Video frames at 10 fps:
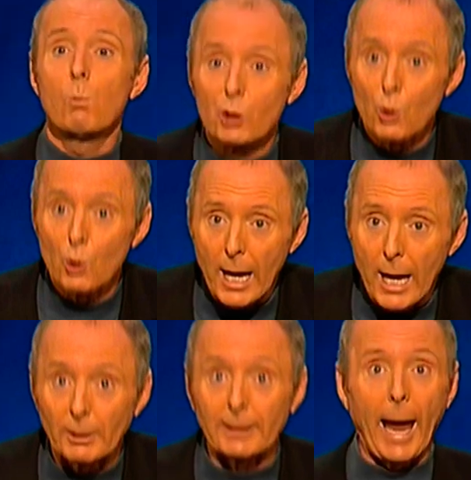and what's your
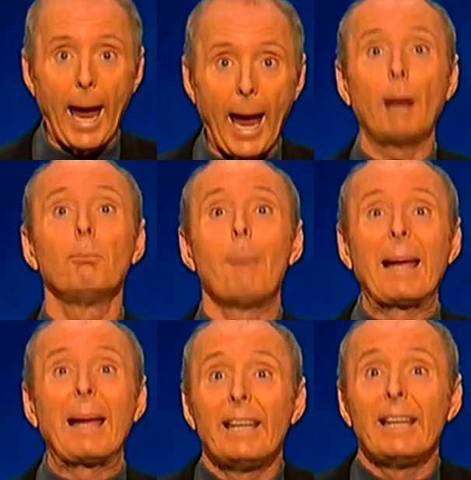name?
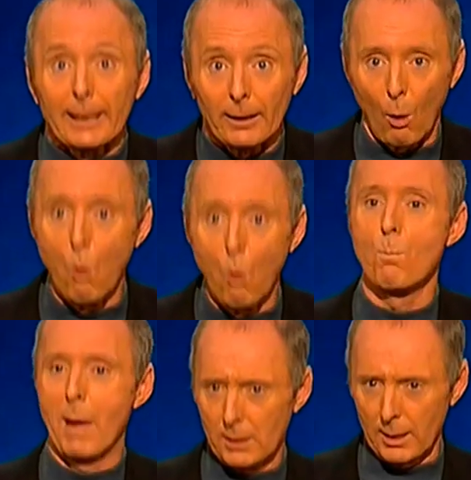Mandy. Oh,
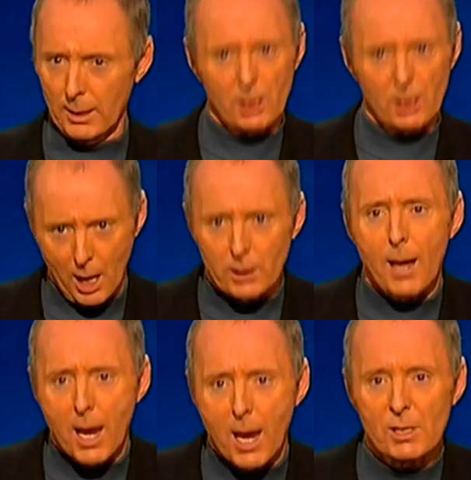Mandy, that's a
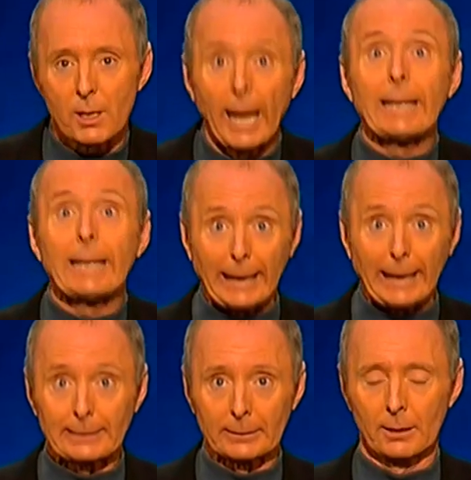nice name, isn't it?
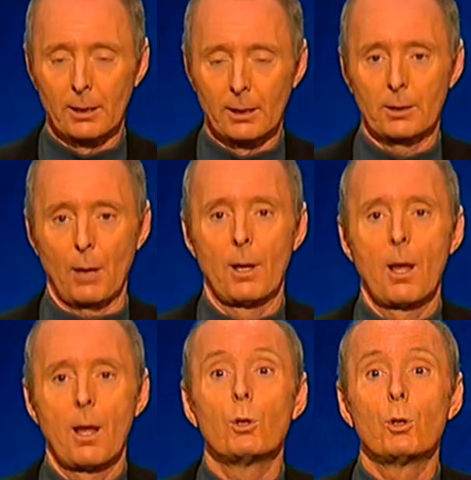Uh,
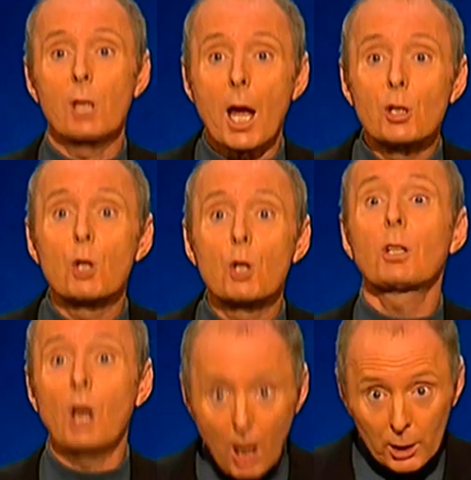would you like to do a
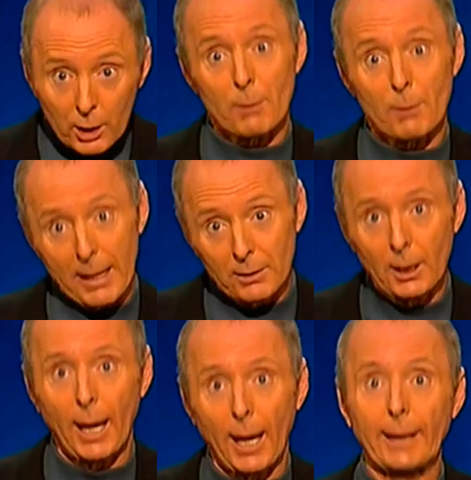card trick,
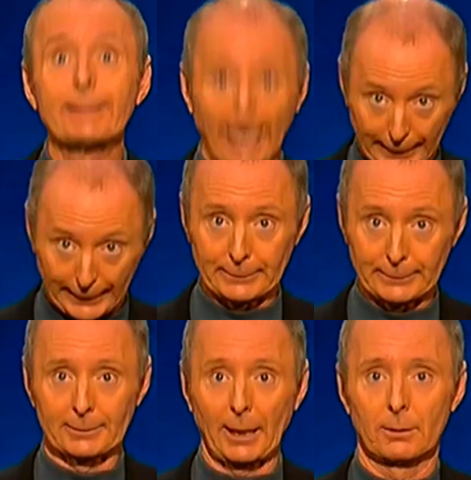Mandy?
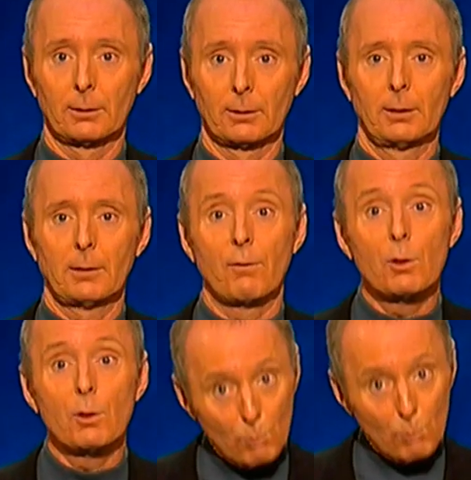Have
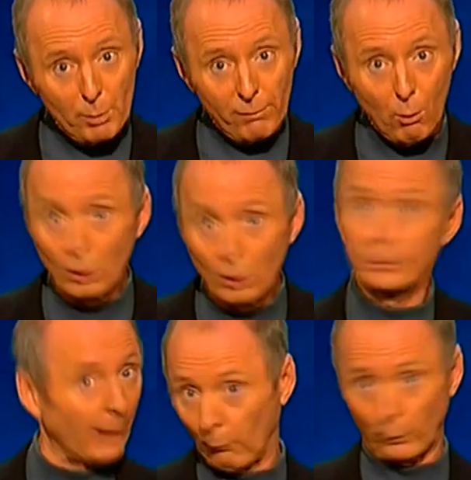you done one before?
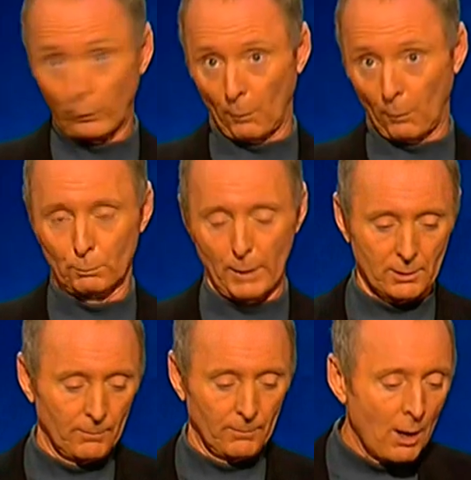No. Oh, wait.
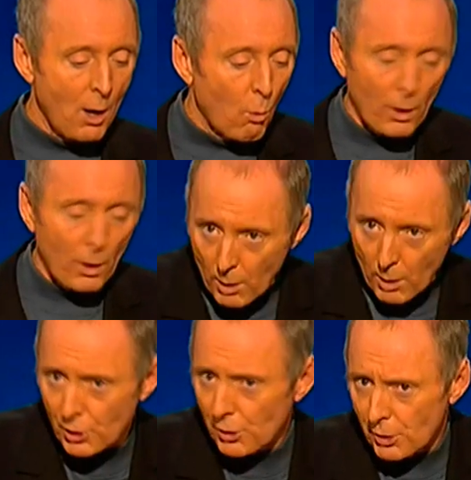What I
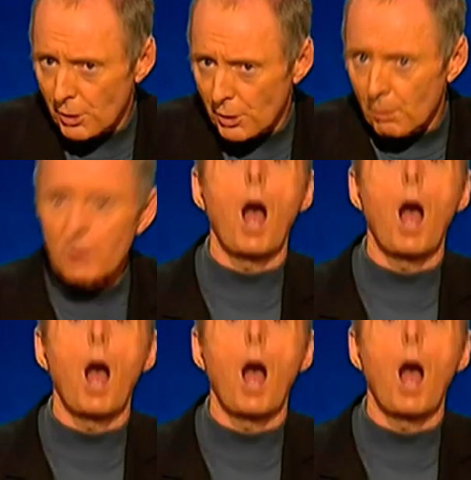want you to do,